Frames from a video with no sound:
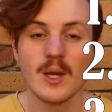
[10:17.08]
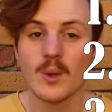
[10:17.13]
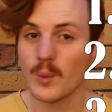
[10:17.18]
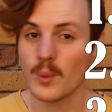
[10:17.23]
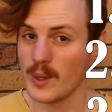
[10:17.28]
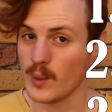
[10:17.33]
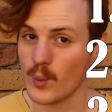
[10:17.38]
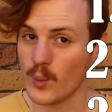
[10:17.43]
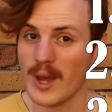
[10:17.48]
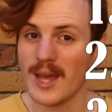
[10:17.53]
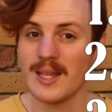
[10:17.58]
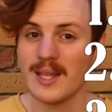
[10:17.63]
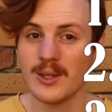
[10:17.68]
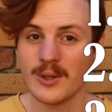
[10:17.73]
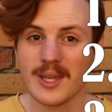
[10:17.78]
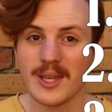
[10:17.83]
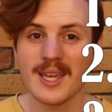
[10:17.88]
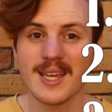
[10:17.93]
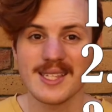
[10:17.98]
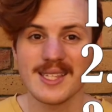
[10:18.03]
When we're
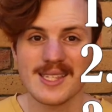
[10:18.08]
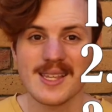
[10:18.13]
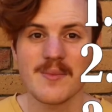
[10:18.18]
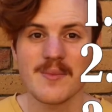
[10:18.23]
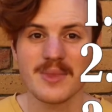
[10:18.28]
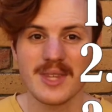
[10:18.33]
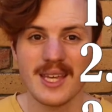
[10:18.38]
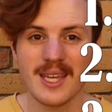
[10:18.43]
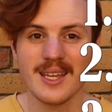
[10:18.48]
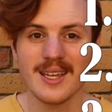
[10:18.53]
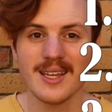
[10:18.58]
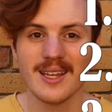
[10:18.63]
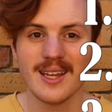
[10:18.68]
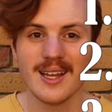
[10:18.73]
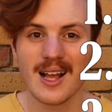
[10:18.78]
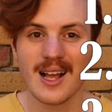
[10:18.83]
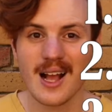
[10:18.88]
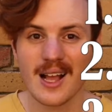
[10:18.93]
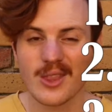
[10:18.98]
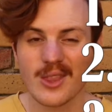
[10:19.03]
looking at something,
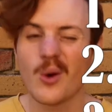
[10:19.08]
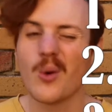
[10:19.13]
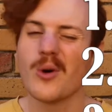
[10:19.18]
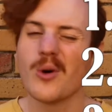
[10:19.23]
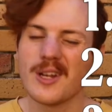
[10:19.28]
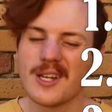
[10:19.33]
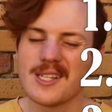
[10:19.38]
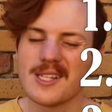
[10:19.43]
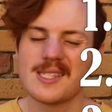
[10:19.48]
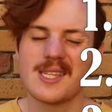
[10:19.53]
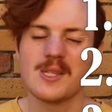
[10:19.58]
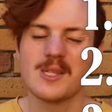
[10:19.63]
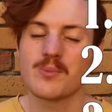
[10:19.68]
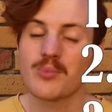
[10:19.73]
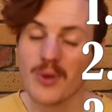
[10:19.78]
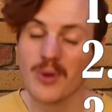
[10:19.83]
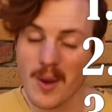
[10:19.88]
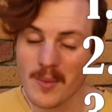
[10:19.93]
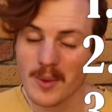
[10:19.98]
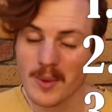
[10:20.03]
the audience is
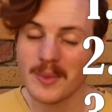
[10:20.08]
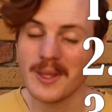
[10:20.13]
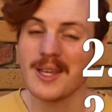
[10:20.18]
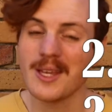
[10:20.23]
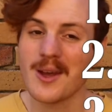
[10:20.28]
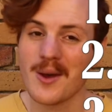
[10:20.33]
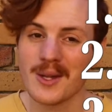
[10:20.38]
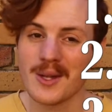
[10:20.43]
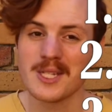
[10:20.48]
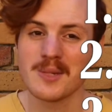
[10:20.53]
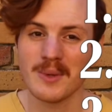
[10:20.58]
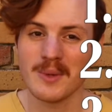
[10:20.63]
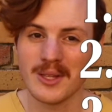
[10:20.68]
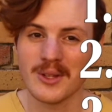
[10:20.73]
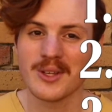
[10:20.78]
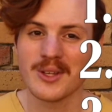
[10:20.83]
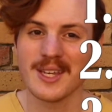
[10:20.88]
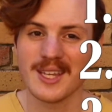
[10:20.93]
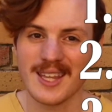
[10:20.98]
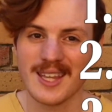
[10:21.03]
probably going to be
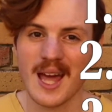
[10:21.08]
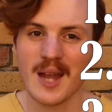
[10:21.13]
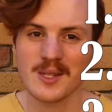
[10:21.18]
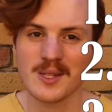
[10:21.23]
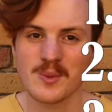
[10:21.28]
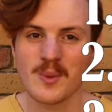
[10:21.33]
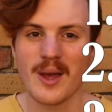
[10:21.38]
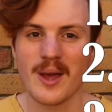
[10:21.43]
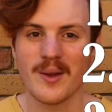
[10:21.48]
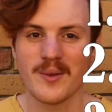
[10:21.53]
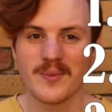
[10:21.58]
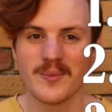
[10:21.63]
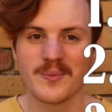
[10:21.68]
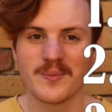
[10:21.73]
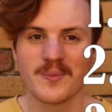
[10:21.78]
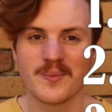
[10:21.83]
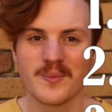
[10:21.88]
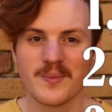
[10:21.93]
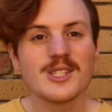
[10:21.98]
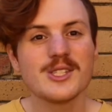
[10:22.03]
looking at that as well.
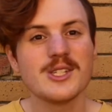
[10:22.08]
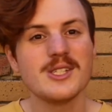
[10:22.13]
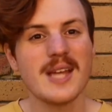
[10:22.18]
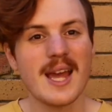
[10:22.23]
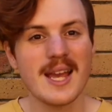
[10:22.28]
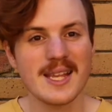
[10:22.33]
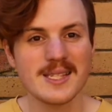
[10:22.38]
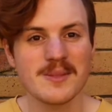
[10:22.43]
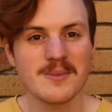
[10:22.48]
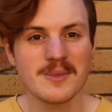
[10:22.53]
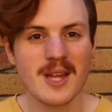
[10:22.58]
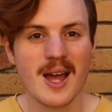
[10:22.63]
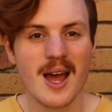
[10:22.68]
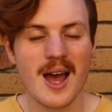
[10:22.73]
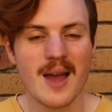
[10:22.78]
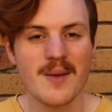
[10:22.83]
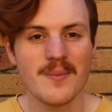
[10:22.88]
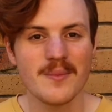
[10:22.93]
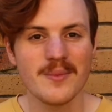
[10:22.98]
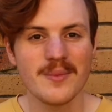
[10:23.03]
So take some
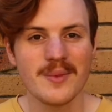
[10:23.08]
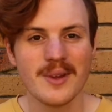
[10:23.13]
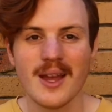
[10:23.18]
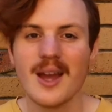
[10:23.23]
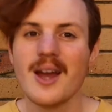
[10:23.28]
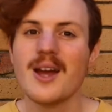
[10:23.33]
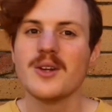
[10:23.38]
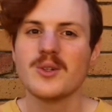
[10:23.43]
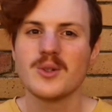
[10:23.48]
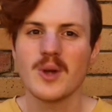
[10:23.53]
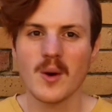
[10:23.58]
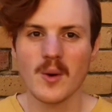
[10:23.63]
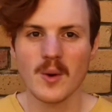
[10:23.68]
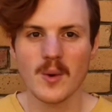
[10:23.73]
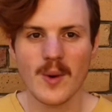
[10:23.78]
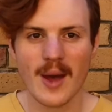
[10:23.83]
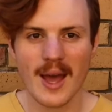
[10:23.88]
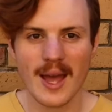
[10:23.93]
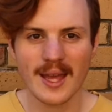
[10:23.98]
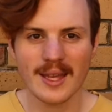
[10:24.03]
time, go
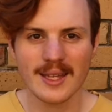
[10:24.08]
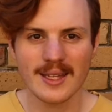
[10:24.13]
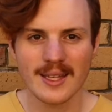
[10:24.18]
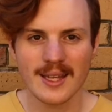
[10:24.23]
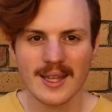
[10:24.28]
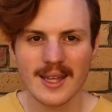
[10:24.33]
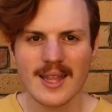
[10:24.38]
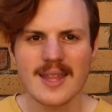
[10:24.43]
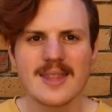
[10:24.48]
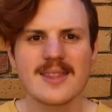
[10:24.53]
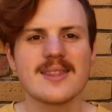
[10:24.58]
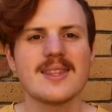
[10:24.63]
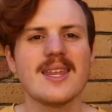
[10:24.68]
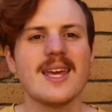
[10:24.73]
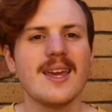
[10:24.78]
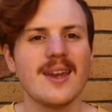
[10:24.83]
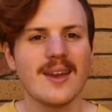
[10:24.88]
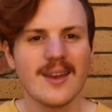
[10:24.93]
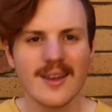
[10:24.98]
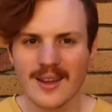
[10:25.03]
away,
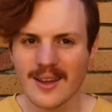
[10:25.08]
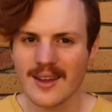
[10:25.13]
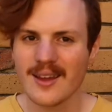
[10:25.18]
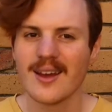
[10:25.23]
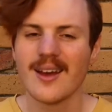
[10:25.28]
think